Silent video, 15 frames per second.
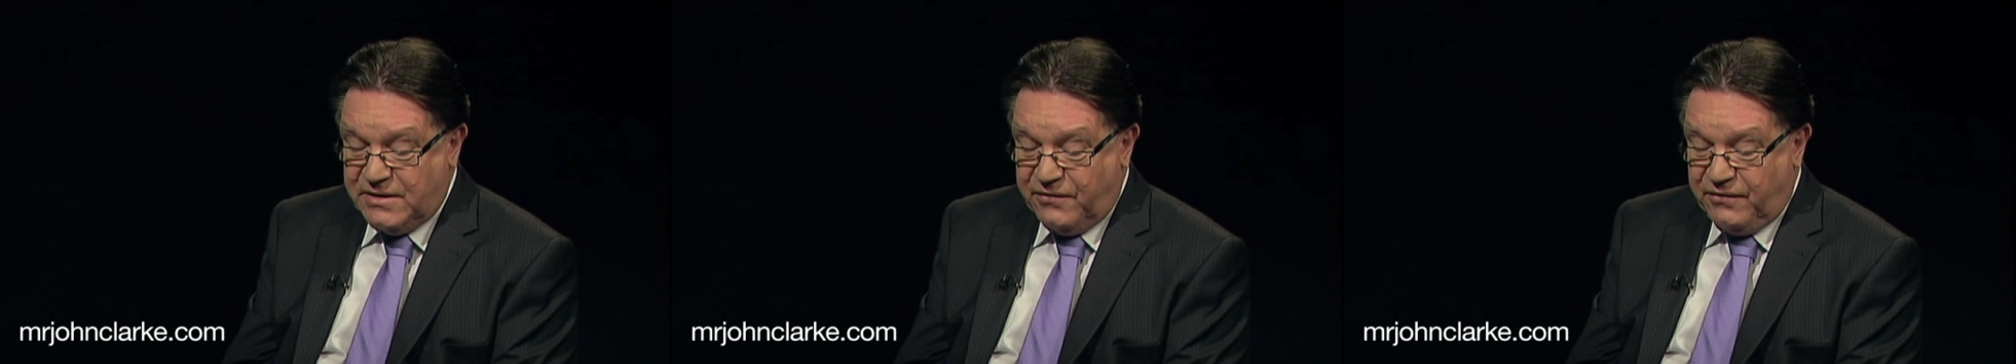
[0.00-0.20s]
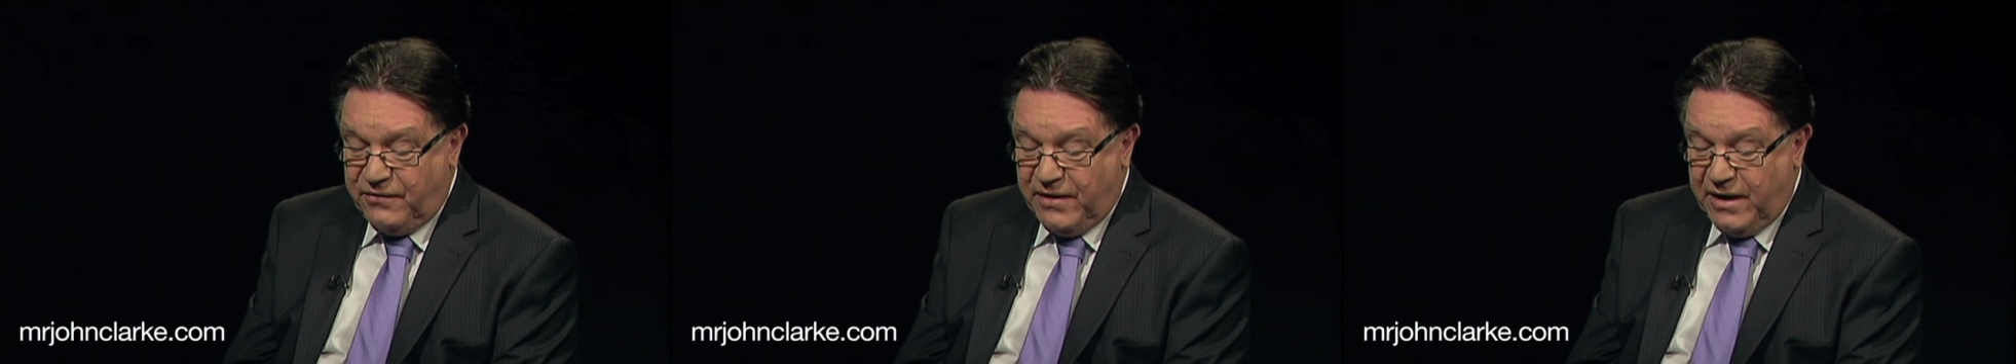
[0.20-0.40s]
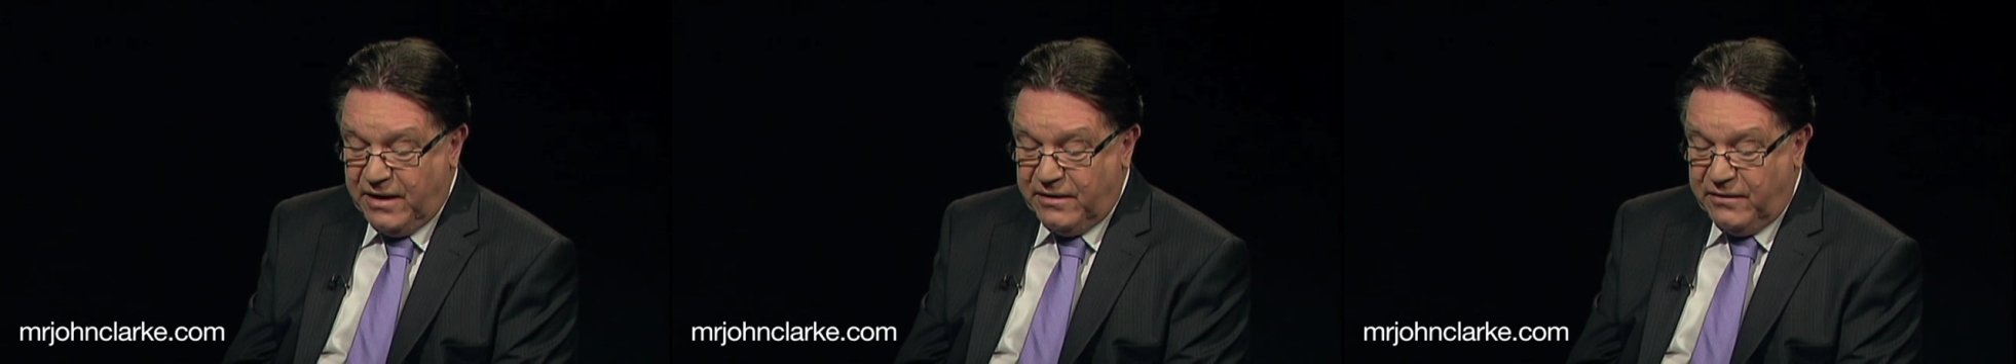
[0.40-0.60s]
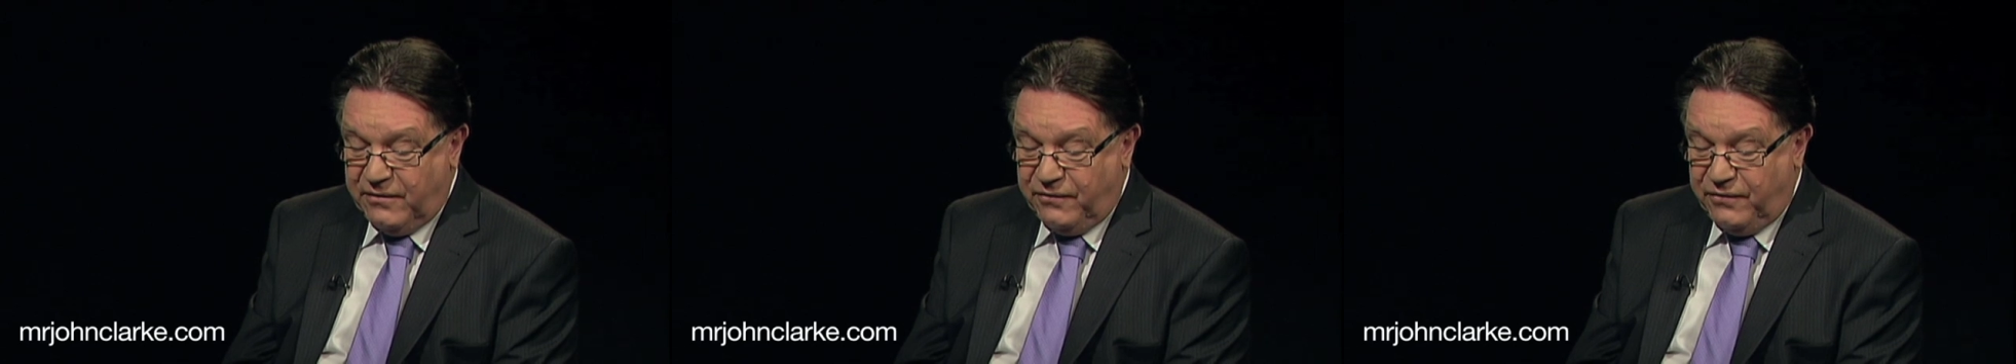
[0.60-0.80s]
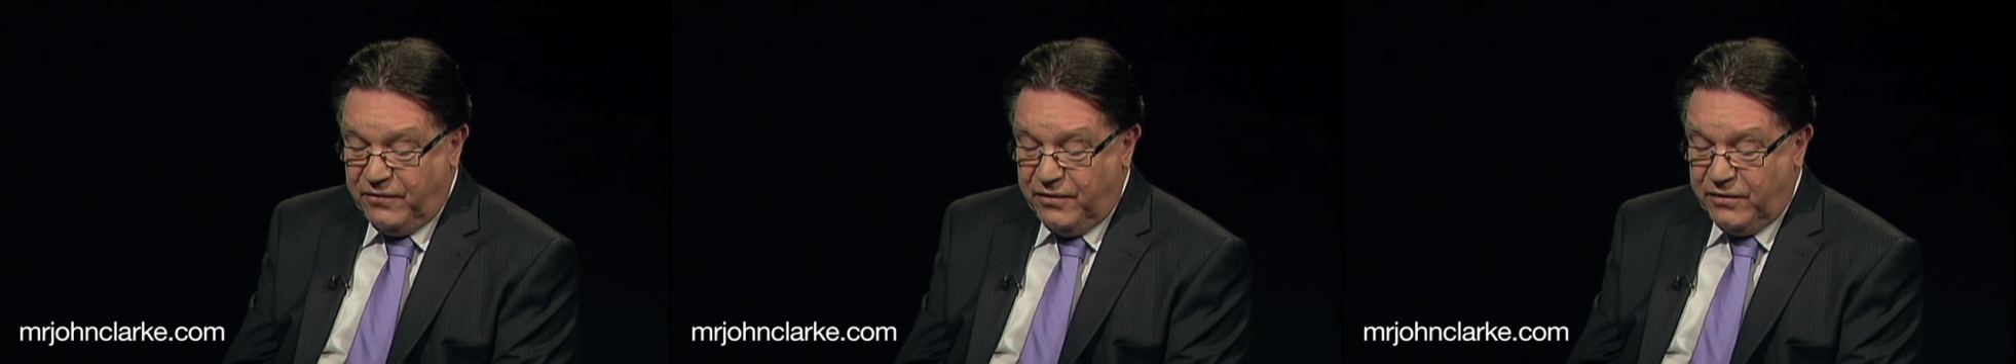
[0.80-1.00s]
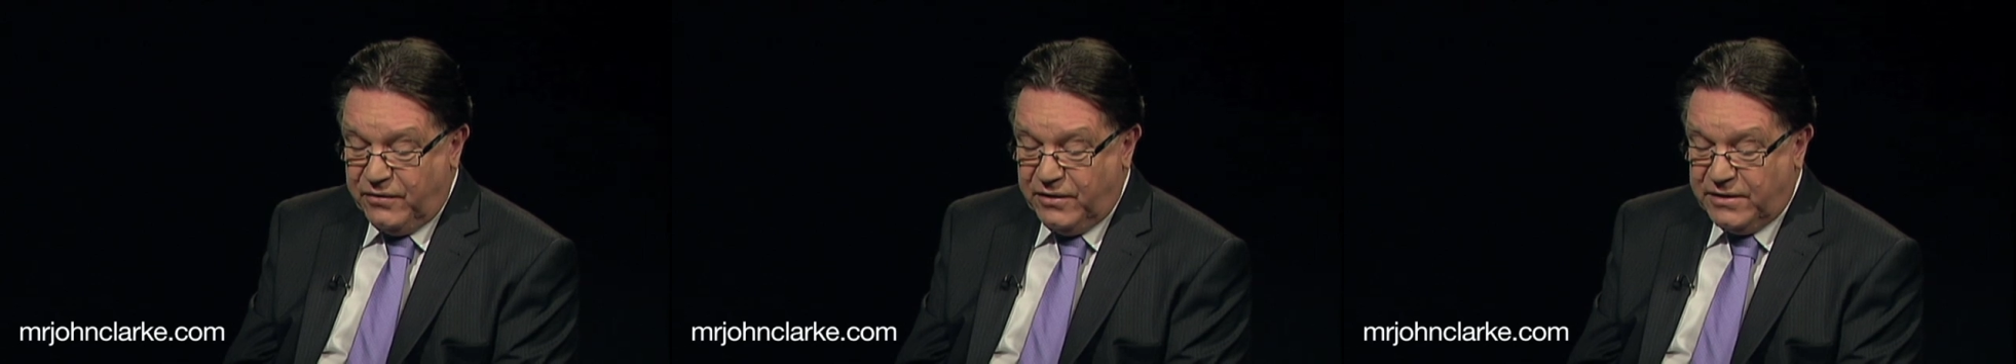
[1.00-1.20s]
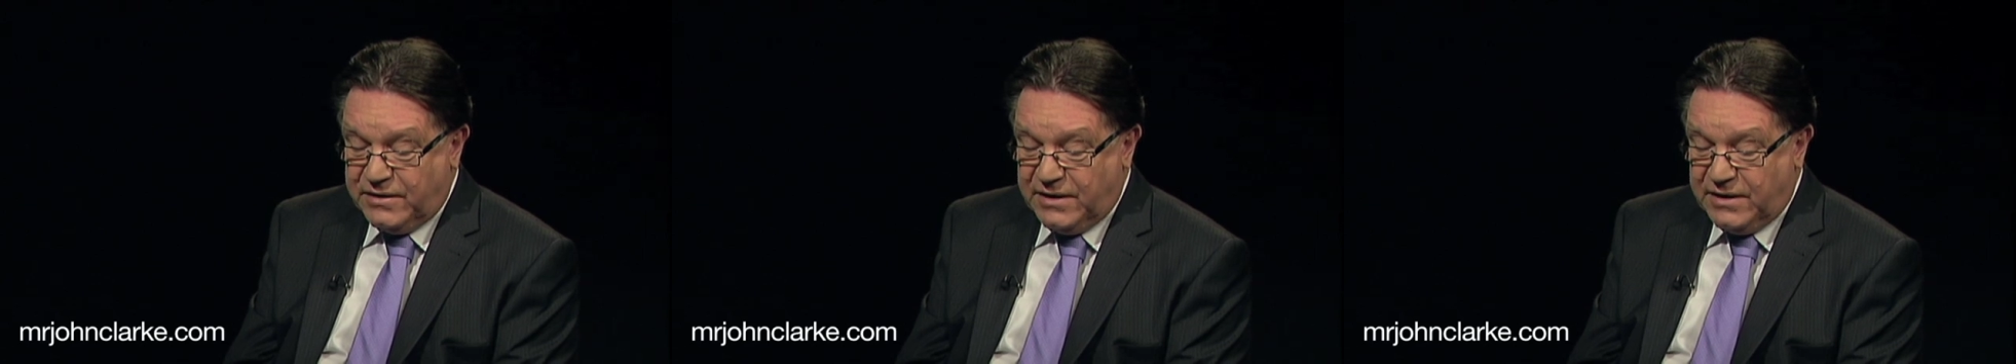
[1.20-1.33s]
are found to further